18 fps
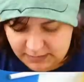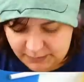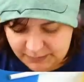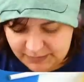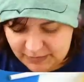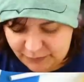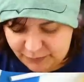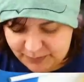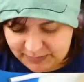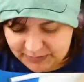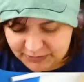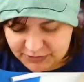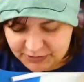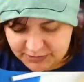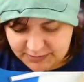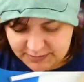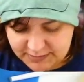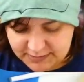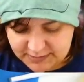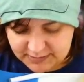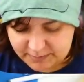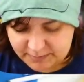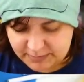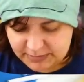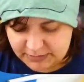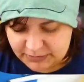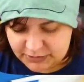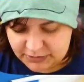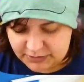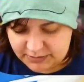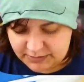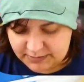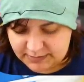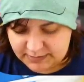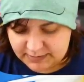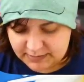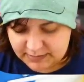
right, we have pictures, pictures.